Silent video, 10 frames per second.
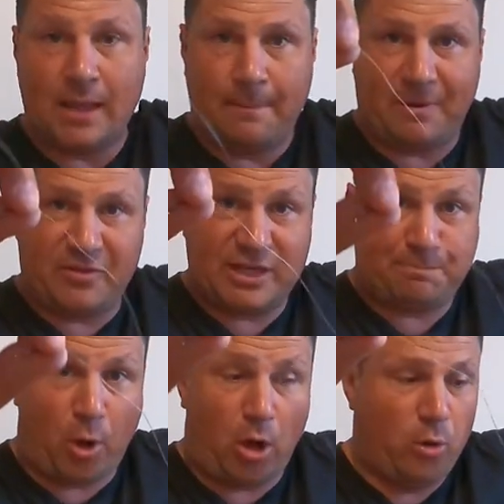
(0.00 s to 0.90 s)
But this
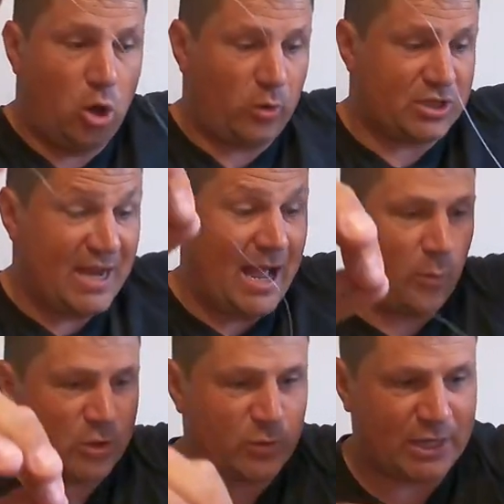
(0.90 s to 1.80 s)
bottom hook now,
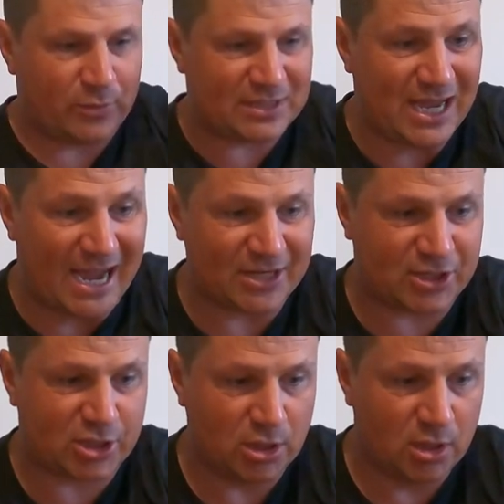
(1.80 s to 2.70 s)
which we're going to attach,